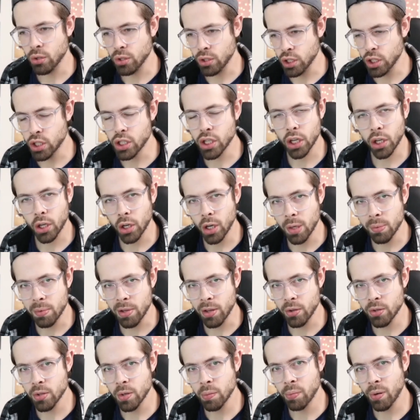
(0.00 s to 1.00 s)
just occurred to me,
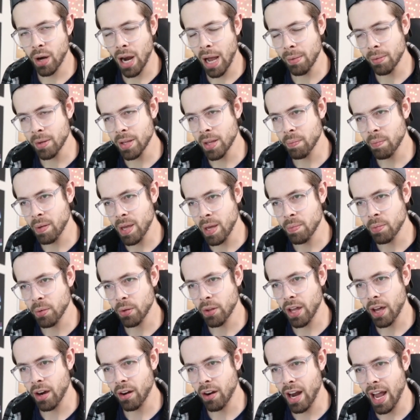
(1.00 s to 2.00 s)
those are probably the people
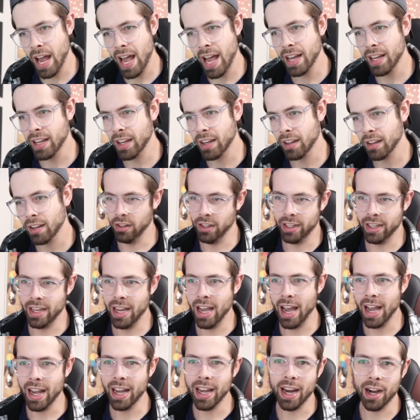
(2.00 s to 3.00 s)
that are hacking. They're like, yeah,
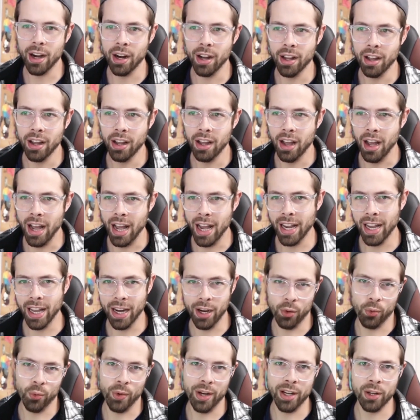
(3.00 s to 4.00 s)
I got
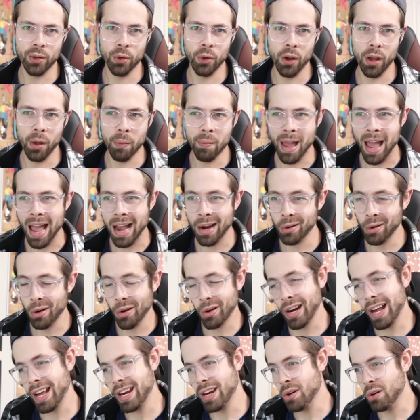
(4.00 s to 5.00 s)
a recoil macro
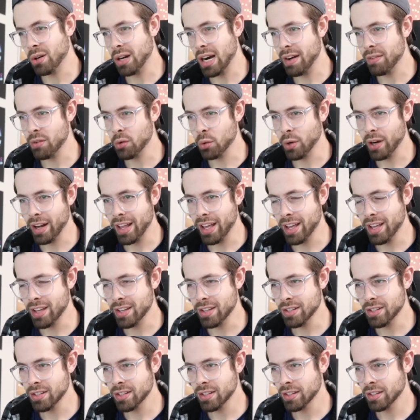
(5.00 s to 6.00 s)
and I know where everyone
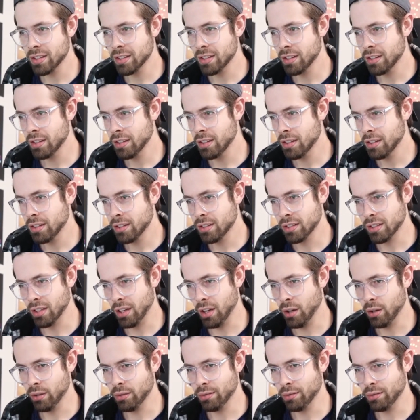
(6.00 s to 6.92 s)
is. So